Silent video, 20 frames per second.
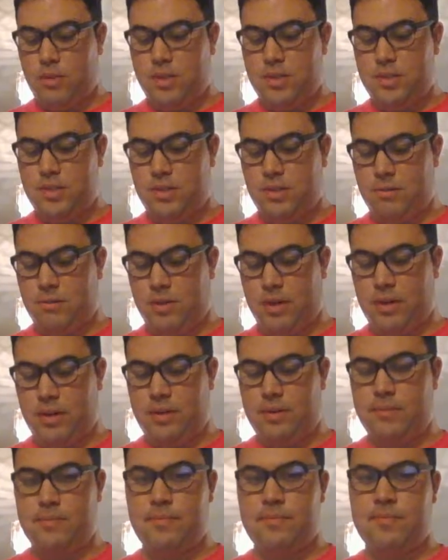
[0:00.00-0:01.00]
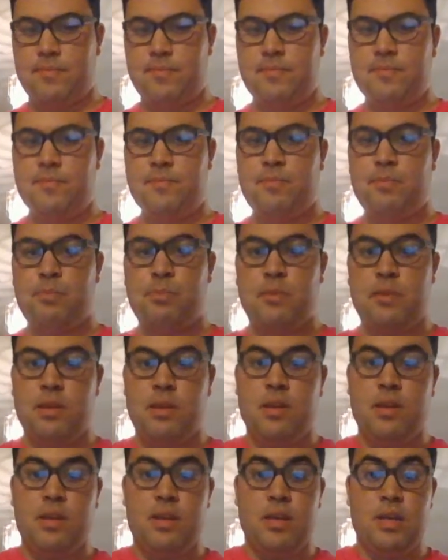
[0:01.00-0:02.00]
and so on.
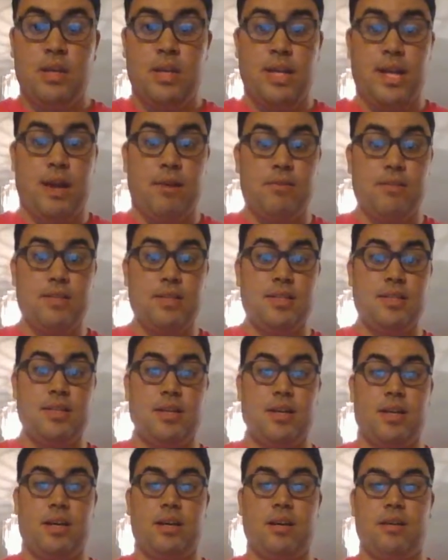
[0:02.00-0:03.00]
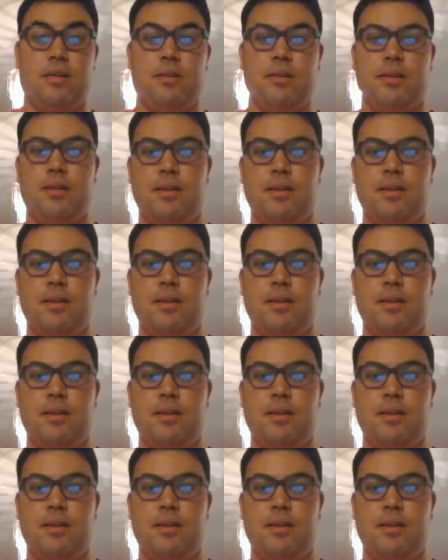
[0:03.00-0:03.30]
That was just a